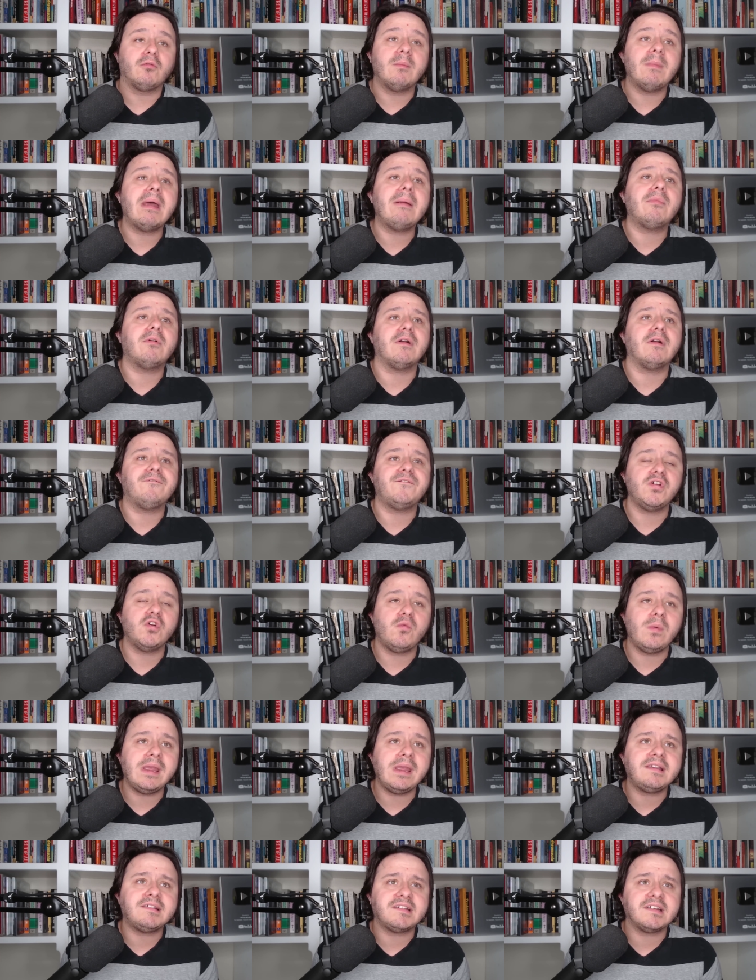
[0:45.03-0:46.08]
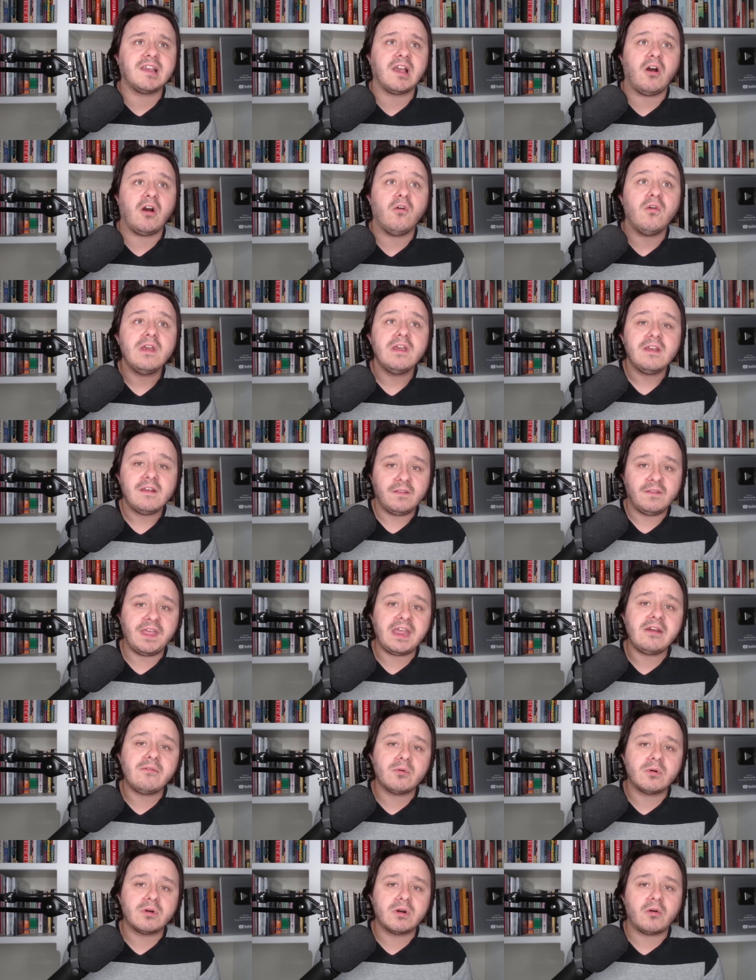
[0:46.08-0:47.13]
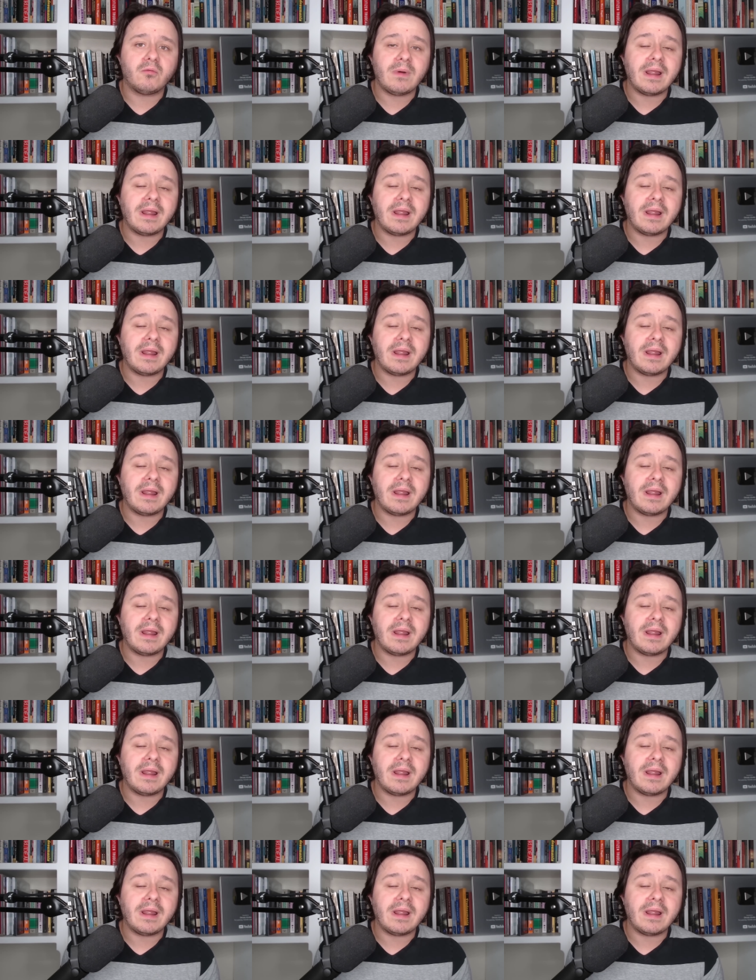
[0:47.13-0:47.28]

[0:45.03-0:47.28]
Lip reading: Remember, a few weeks ago, they were